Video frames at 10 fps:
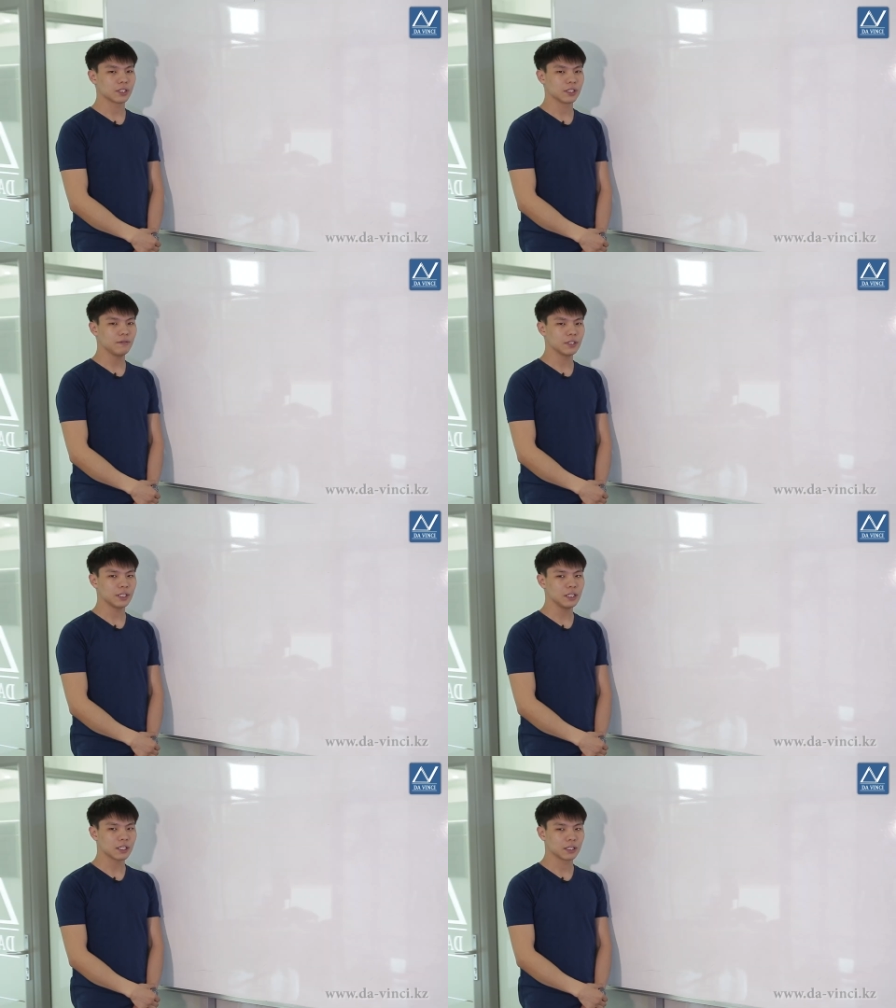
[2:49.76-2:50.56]
of
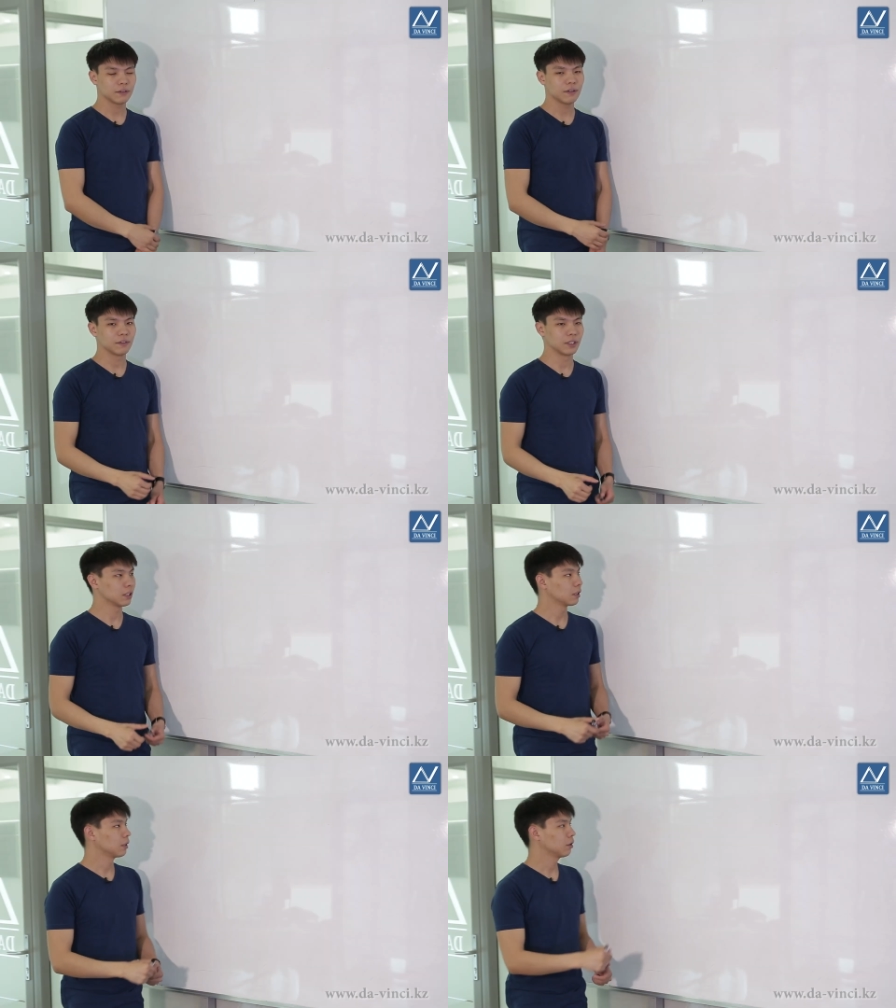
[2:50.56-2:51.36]
discontinuity are
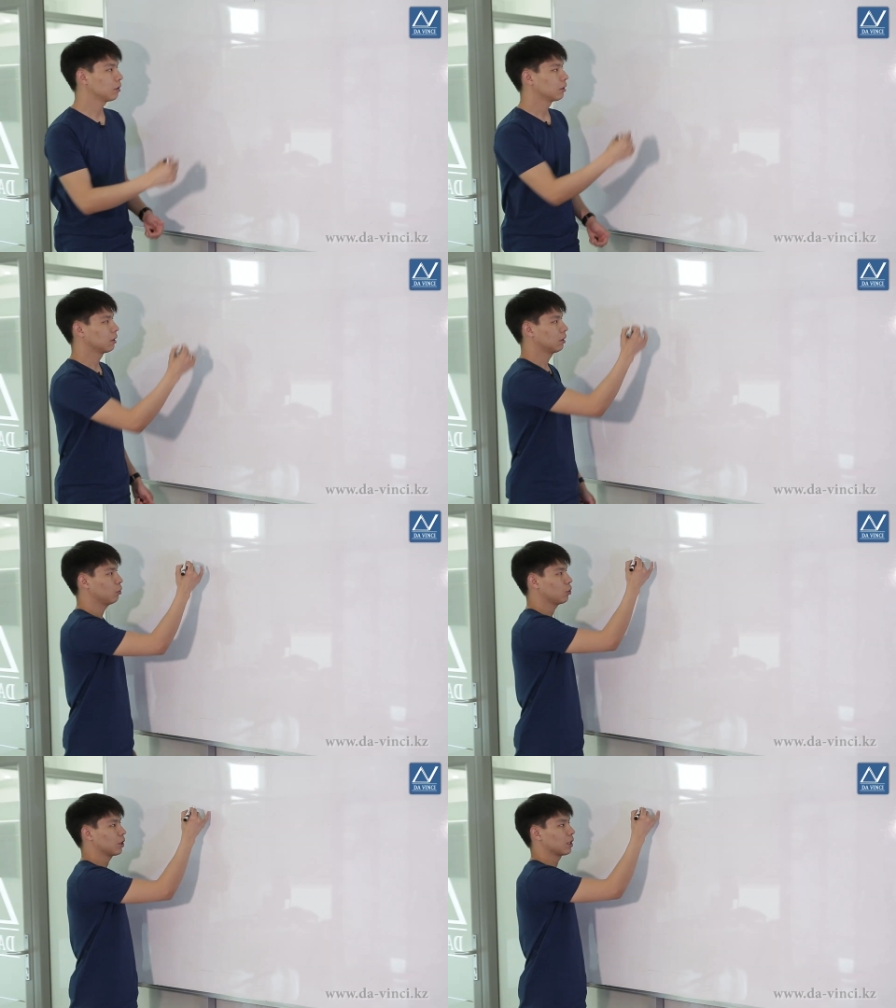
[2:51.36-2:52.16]
divided into two
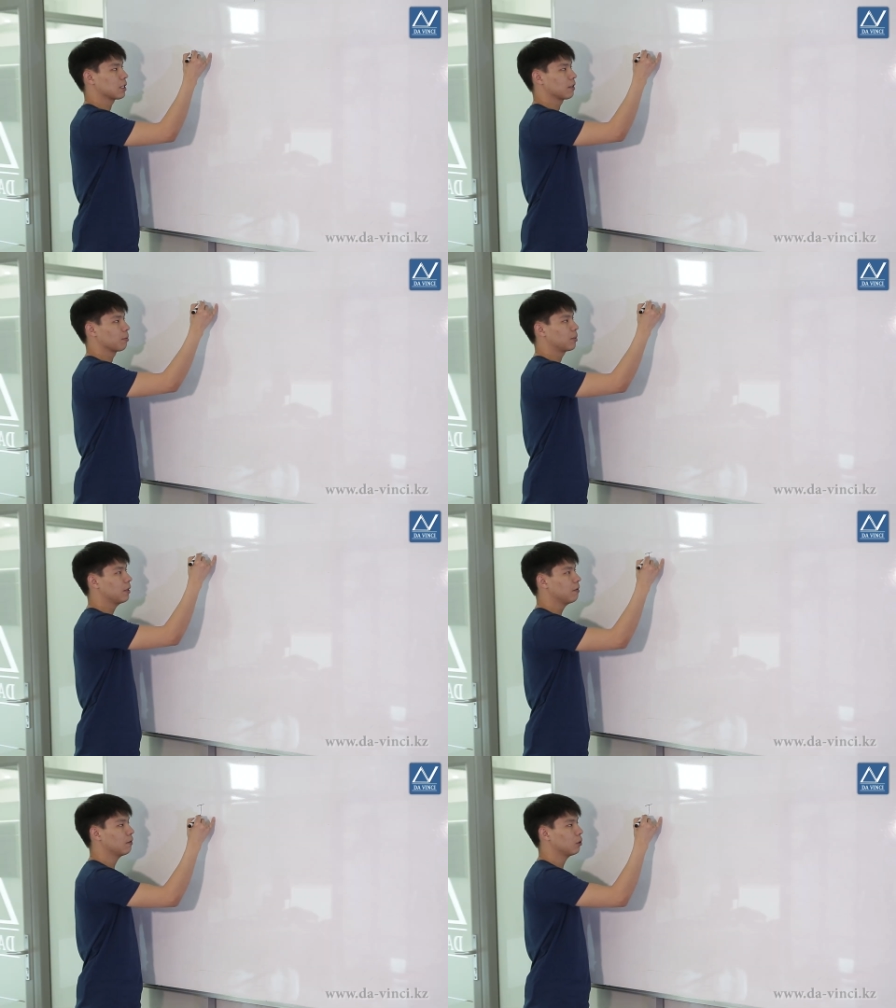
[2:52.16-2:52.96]
types, points of
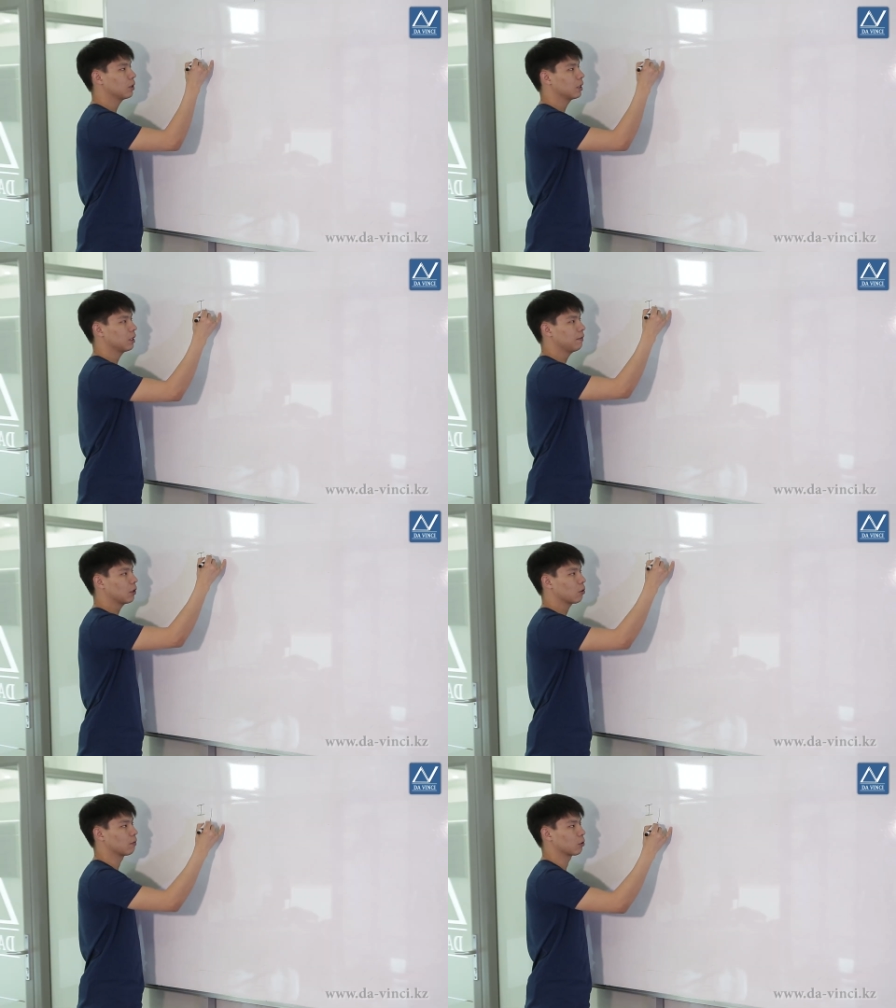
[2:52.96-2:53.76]
discontinuity of the
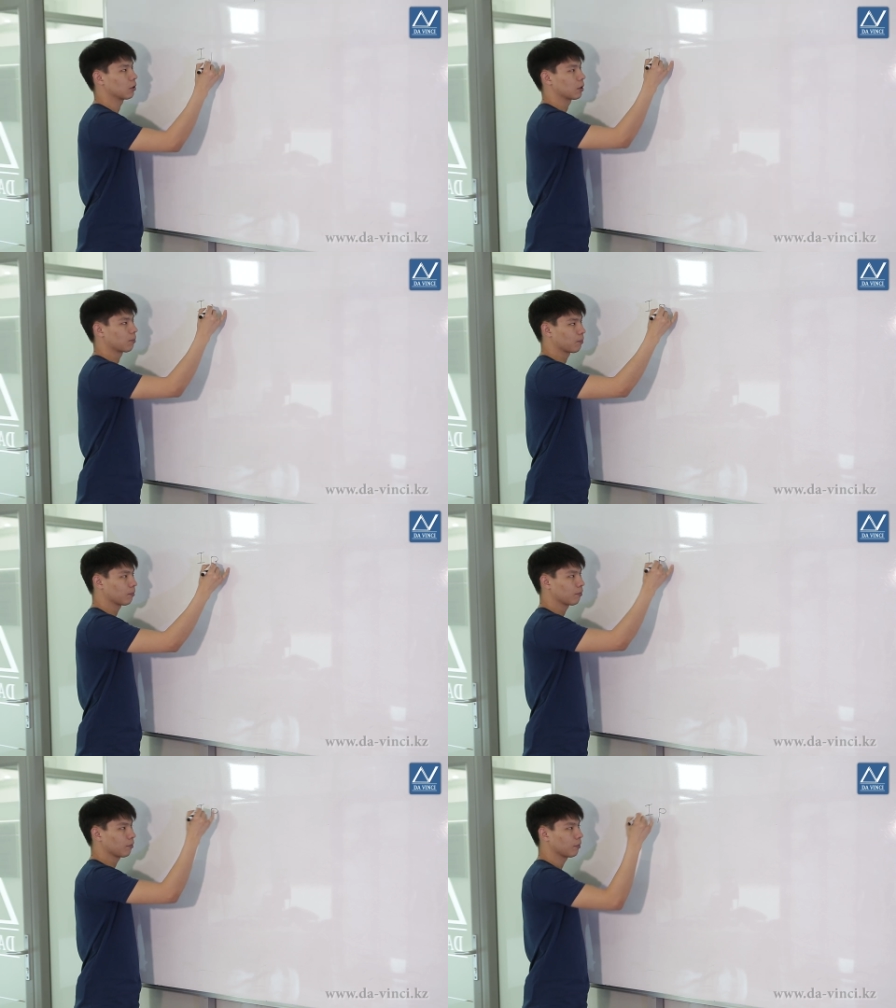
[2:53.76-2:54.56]
first kind and
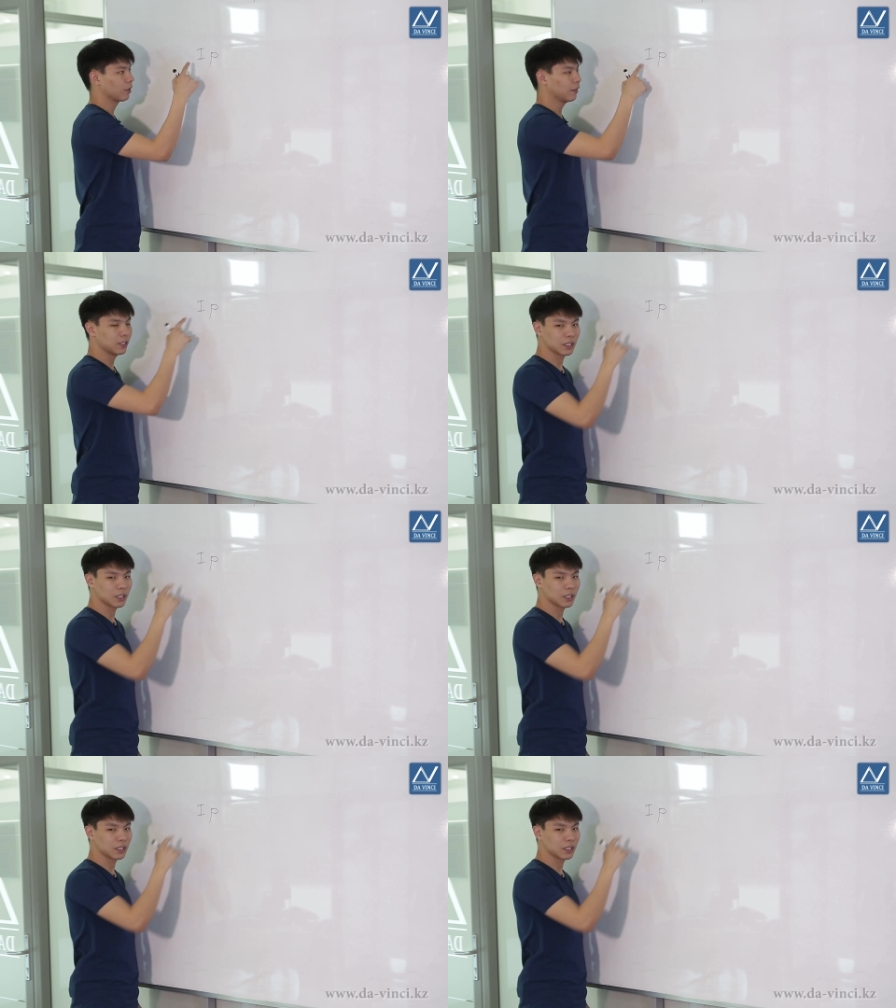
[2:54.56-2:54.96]
second kind.